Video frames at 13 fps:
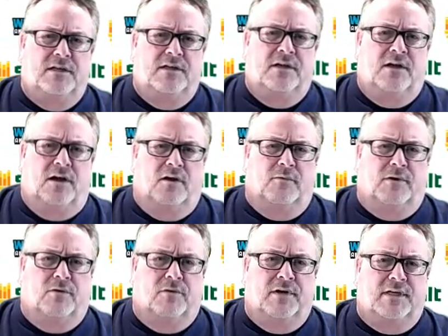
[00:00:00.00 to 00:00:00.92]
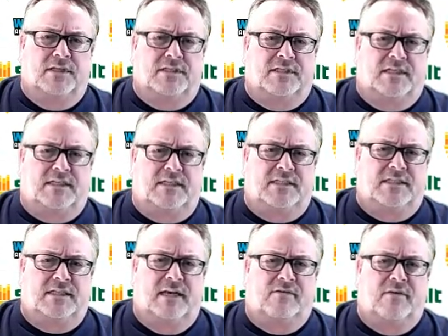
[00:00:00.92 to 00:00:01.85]
are recording a
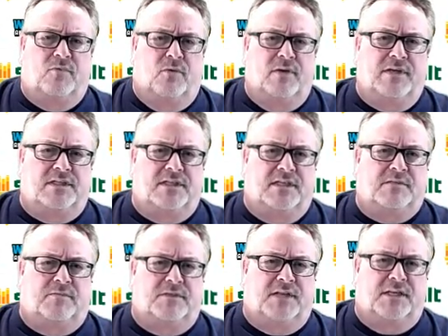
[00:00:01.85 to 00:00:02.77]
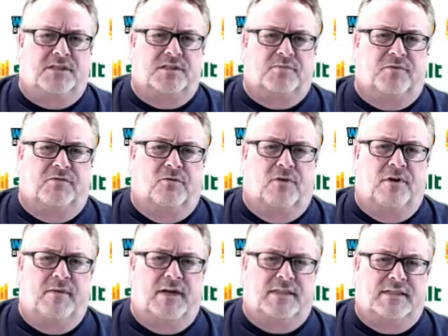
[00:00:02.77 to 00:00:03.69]
67.6 possessions per 40
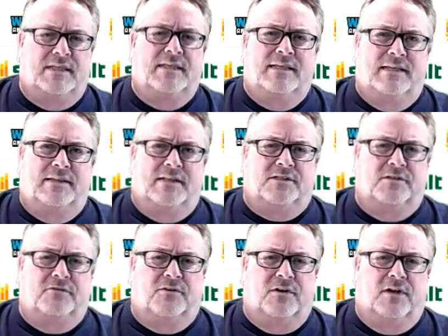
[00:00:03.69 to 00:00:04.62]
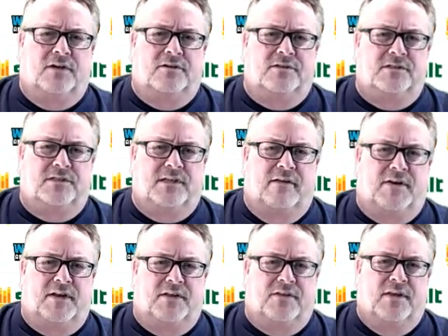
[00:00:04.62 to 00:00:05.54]
minutes, and that's good for
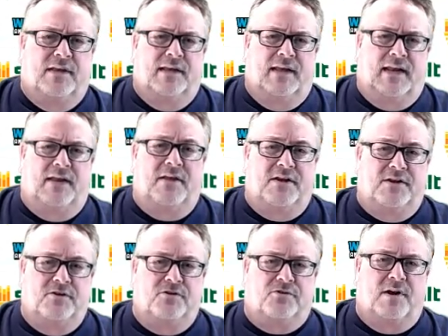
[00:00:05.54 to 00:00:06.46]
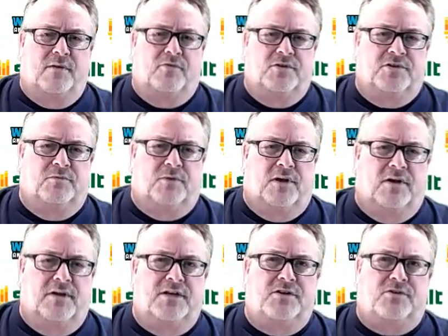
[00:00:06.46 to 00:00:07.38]
170th. And they do try to push the ball
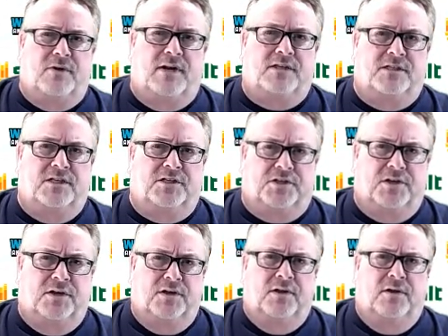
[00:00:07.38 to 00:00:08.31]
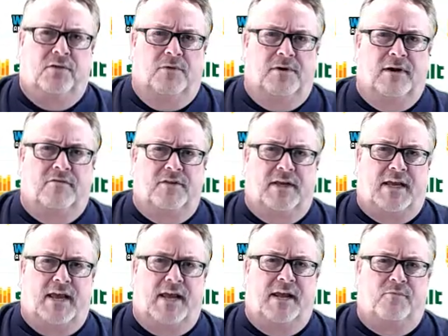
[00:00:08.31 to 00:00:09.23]
in transition whenever they
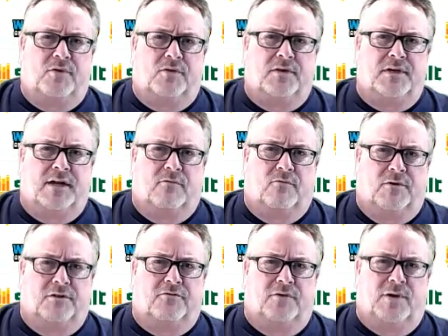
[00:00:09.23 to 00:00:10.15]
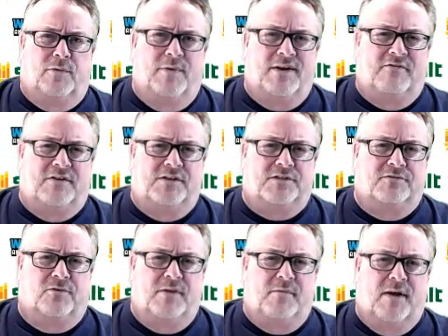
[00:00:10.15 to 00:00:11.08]
can, pulling down one of their frequent defensive
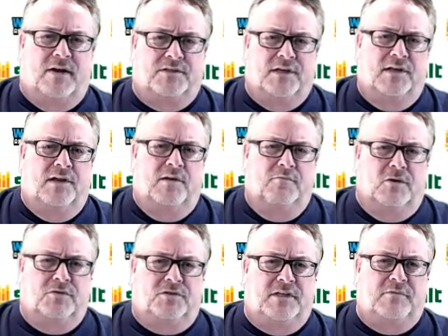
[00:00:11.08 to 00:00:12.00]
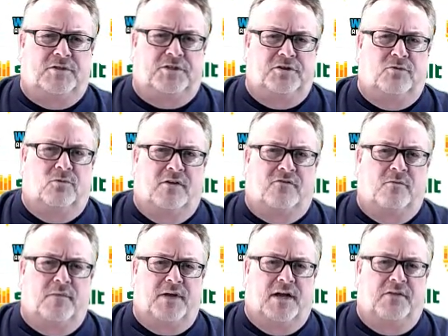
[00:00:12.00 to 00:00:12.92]
rebounds. Both teams shoot well from
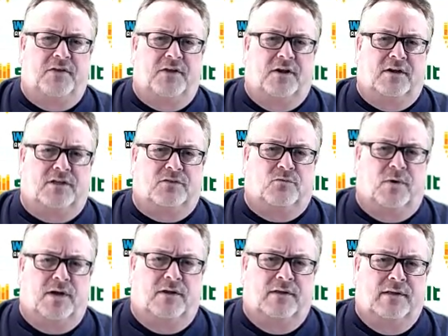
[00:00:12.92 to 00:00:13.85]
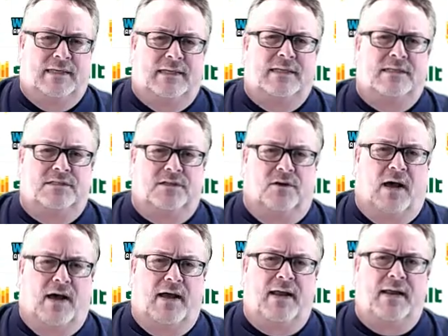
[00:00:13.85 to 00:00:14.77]
beyond the arc as well. So
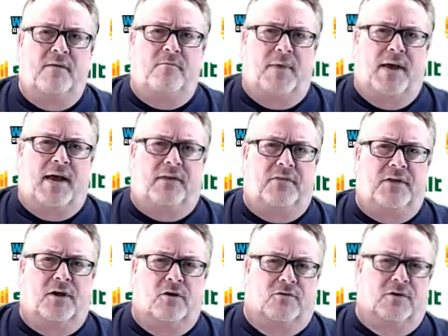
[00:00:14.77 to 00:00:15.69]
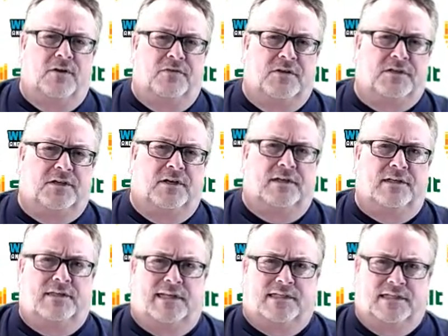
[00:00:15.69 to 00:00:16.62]
I am backing the over in this
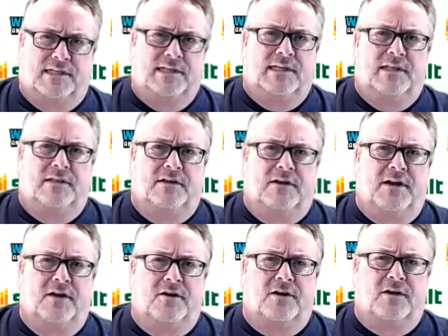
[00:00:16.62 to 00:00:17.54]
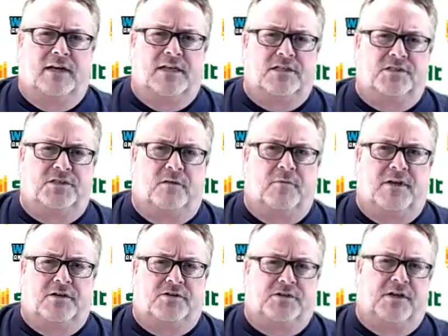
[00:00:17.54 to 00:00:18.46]
contest. There you heard it, ladies and gentlemen.
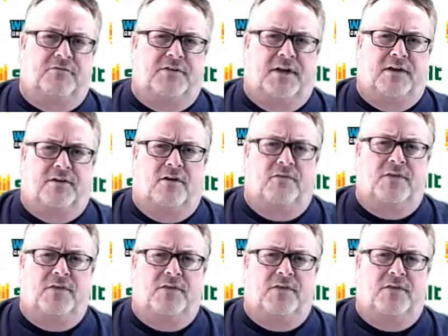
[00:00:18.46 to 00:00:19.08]
Get yourself down on the